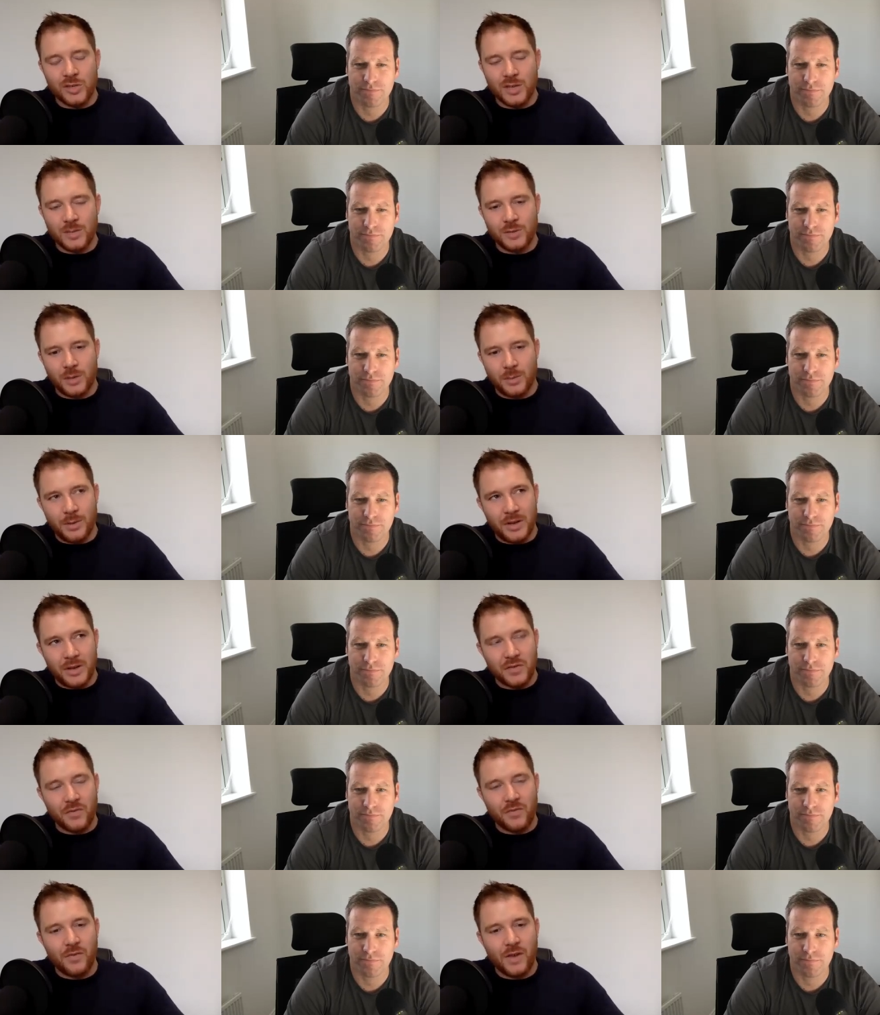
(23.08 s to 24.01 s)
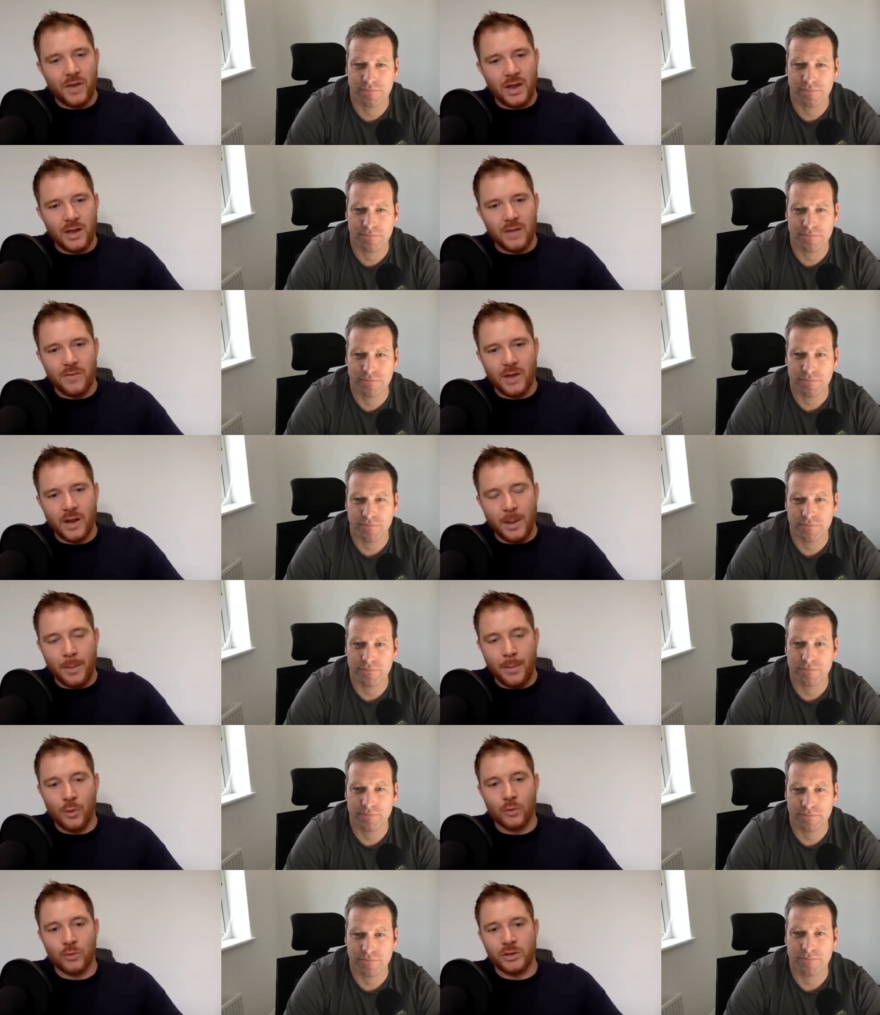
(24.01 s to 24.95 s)
Speaker 1: subject, but it's very, very
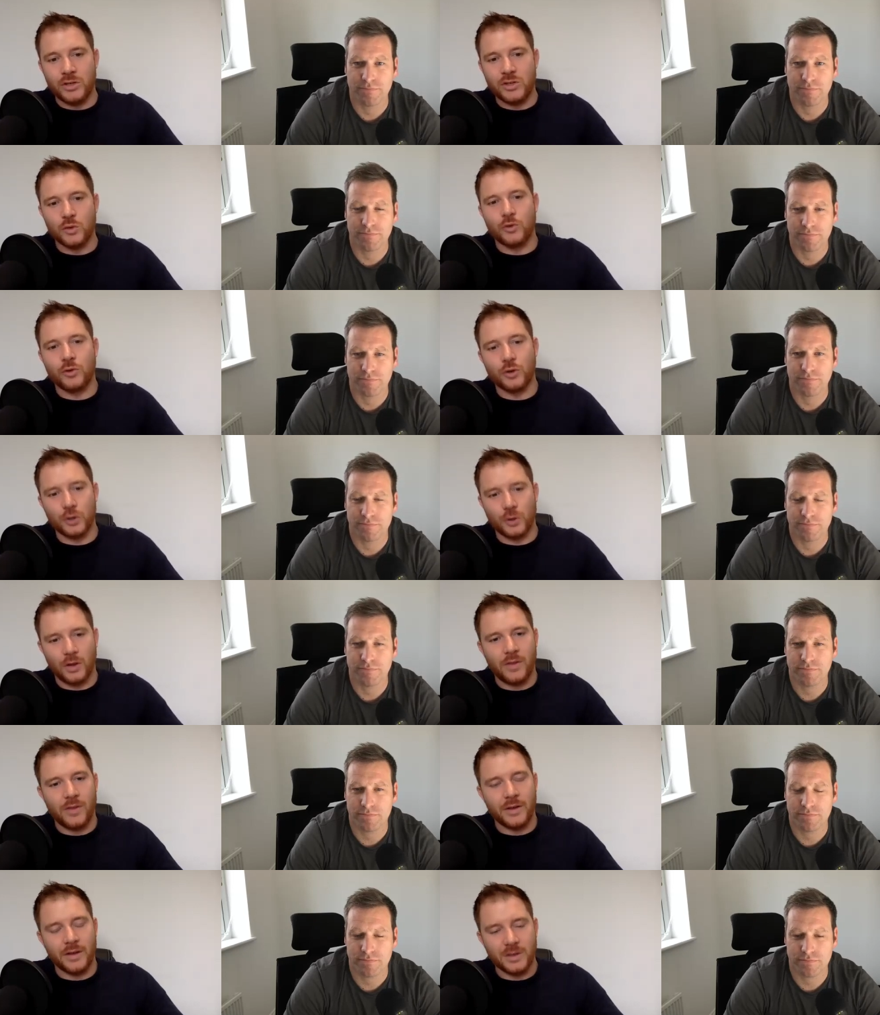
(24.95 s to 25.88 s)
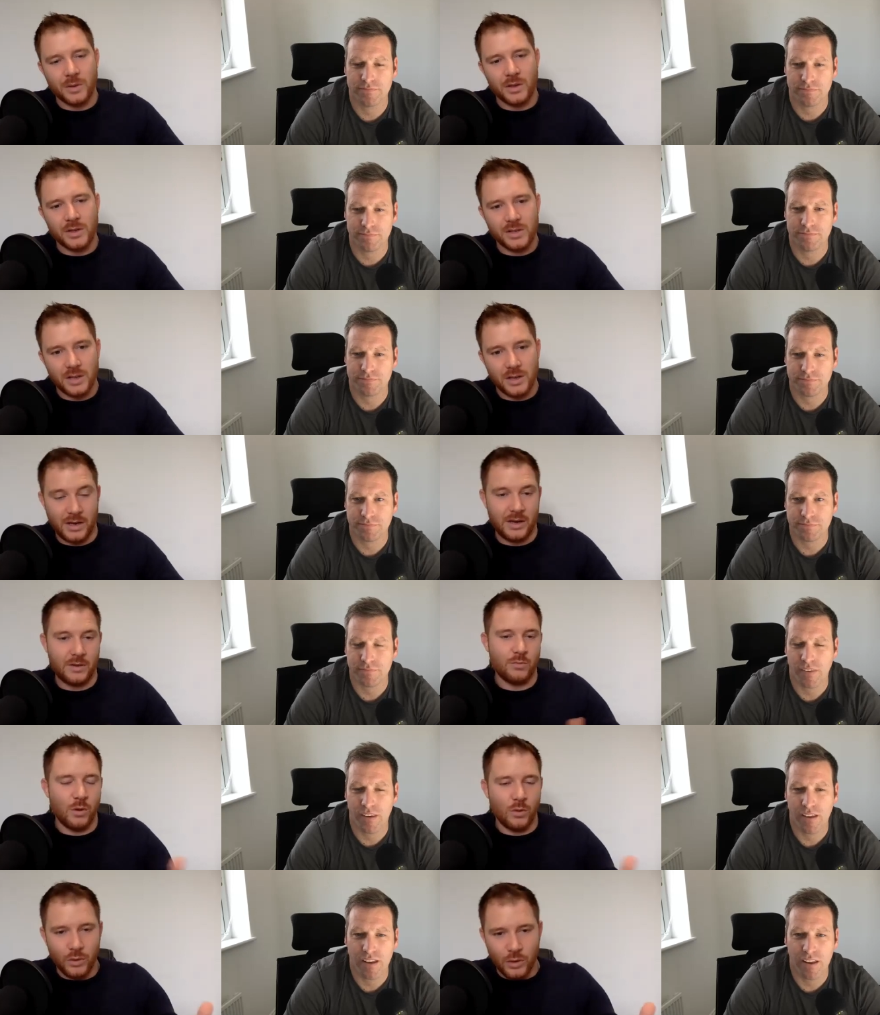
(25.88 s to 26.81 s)
important and so crucial, I think, as well, isn't it? But
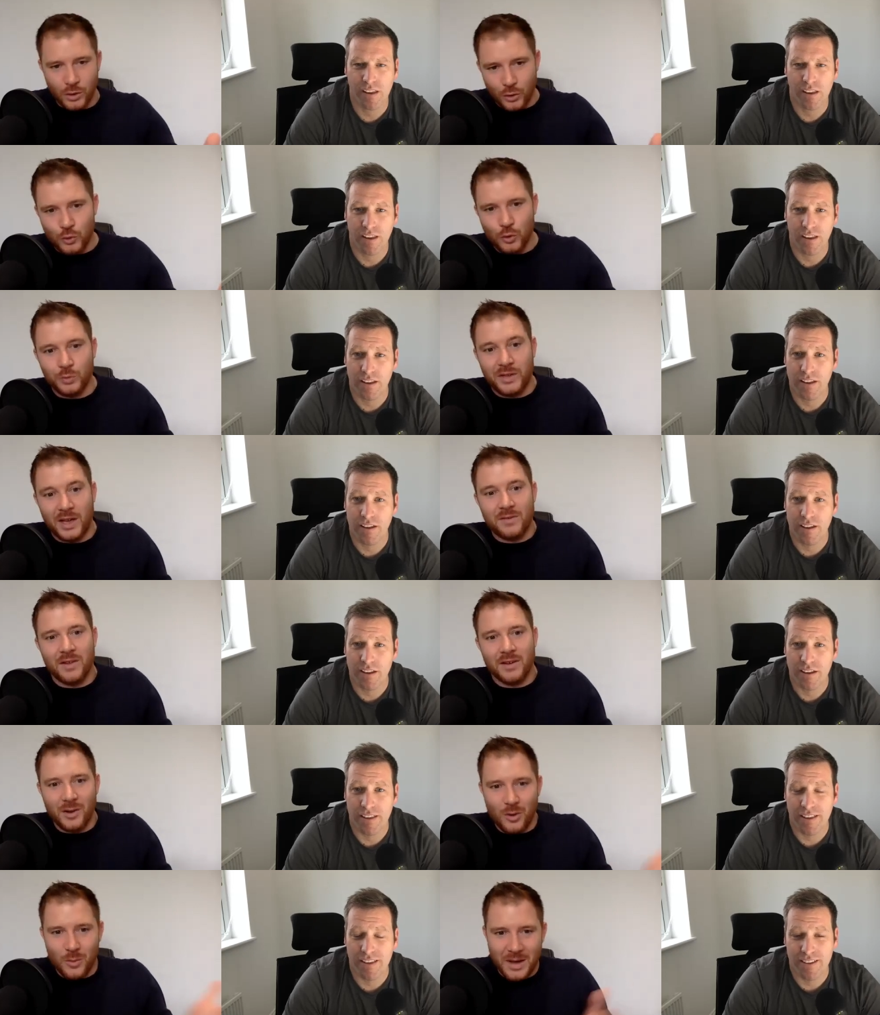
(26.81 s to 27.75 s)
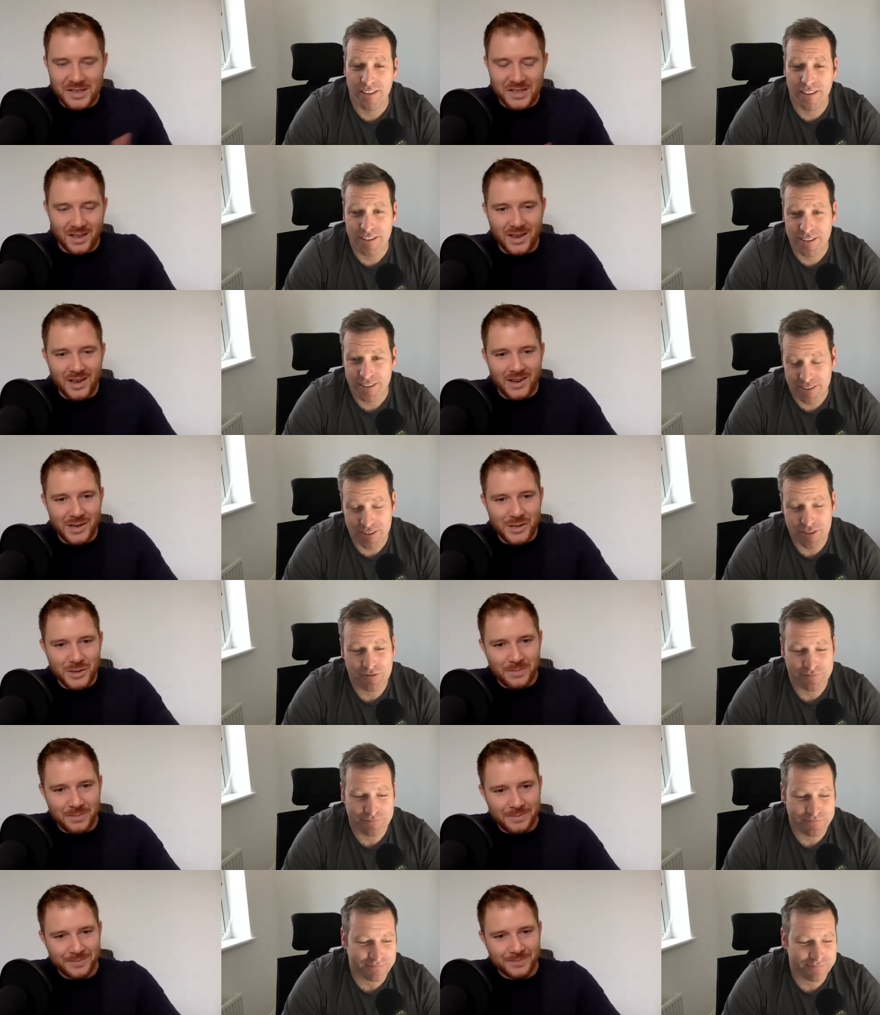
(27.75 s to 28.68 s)
well, you'll definitely agree with me as a letting agent.
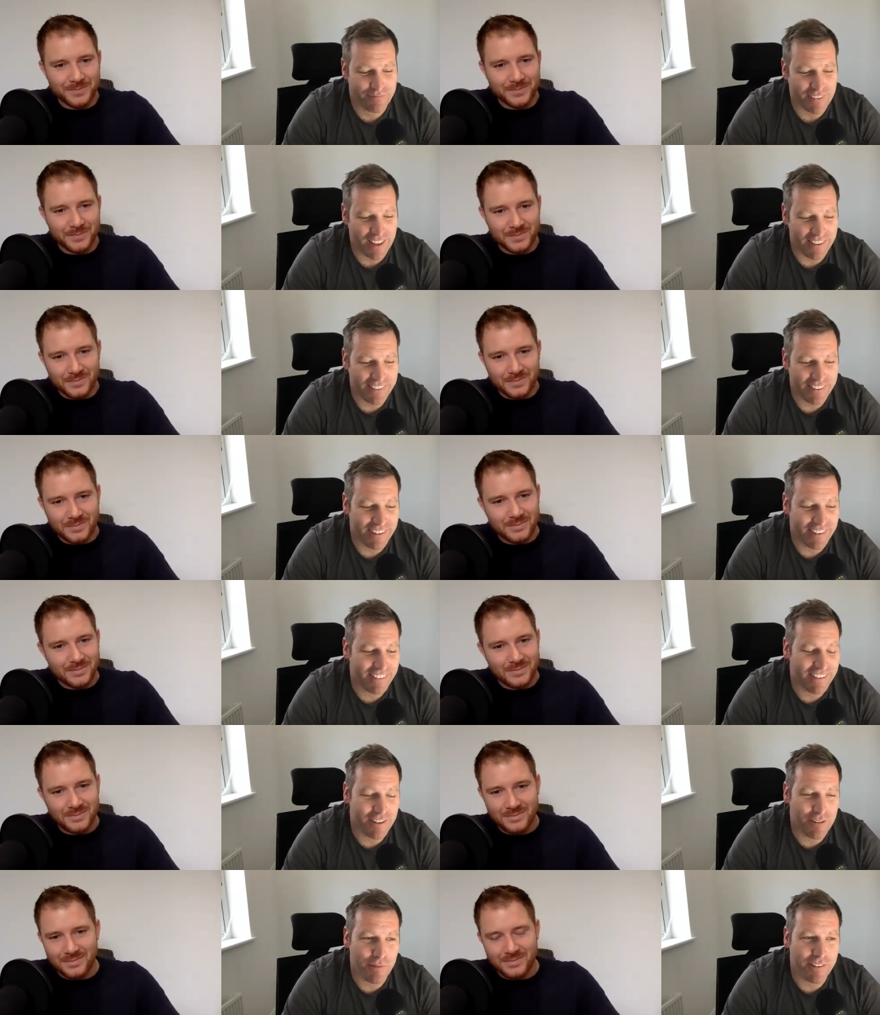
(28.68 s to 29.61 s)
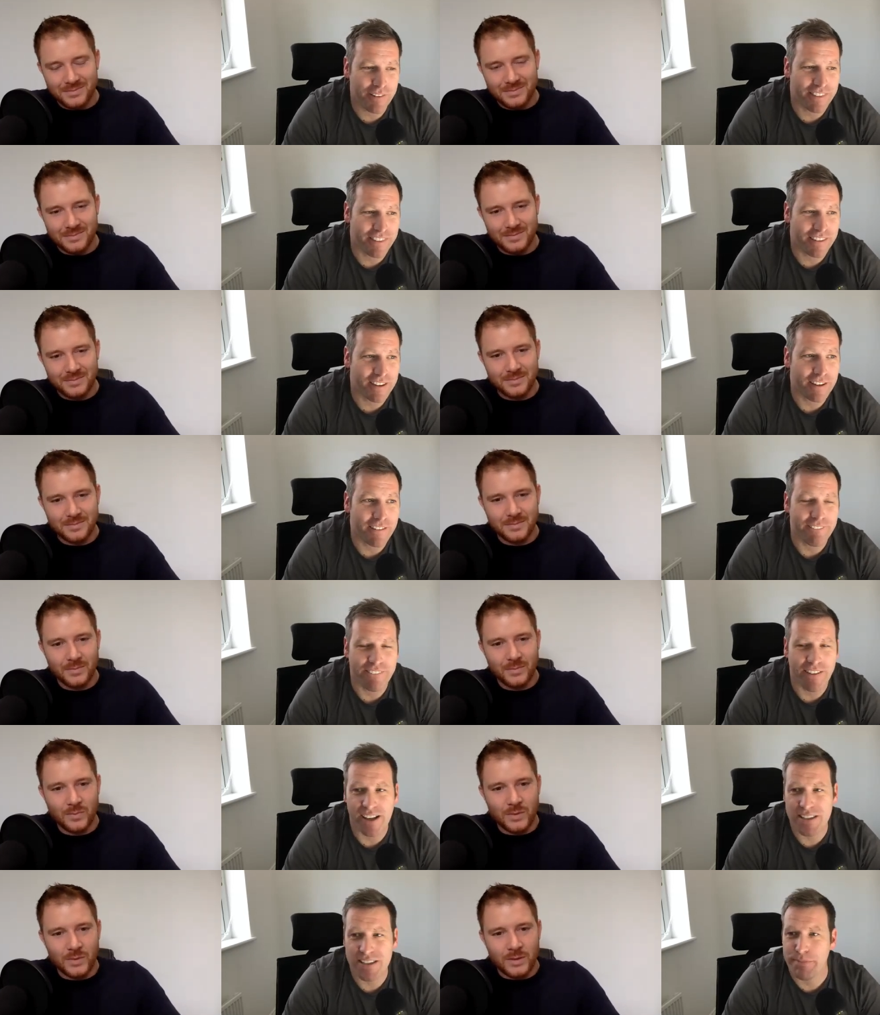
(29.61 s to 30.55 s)
Speaker 2: I think that with the
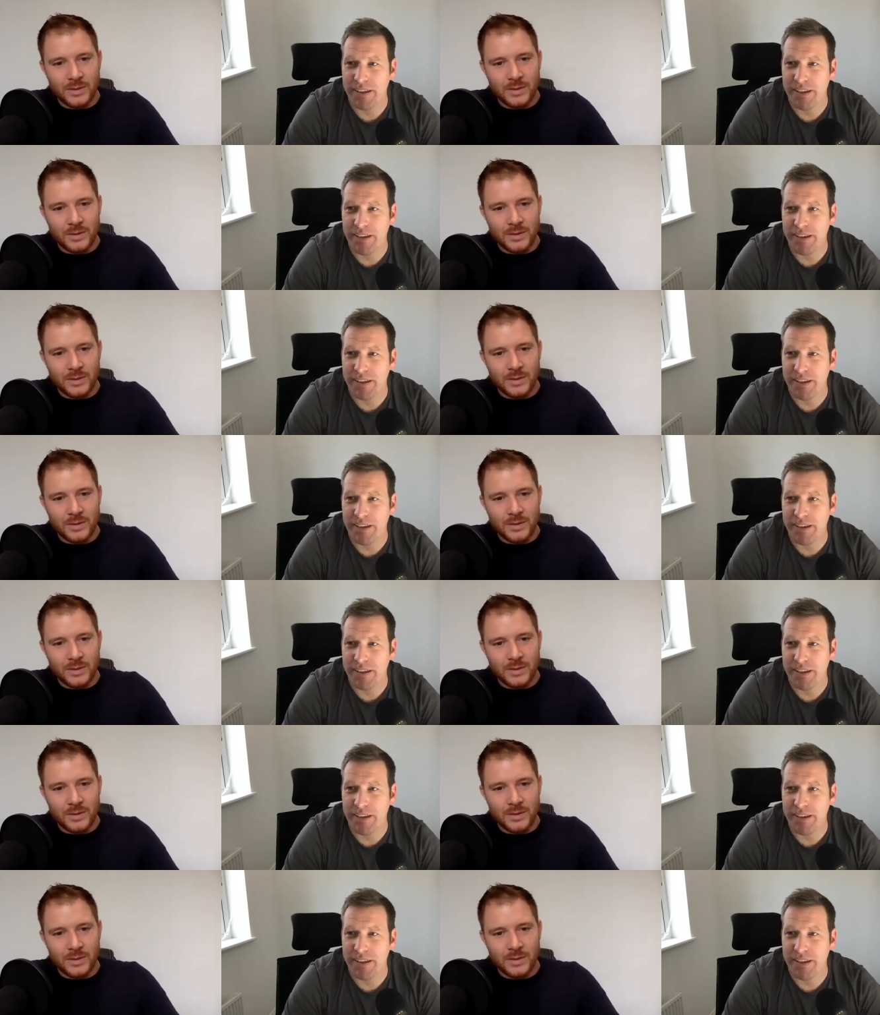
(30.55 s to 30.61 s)
fast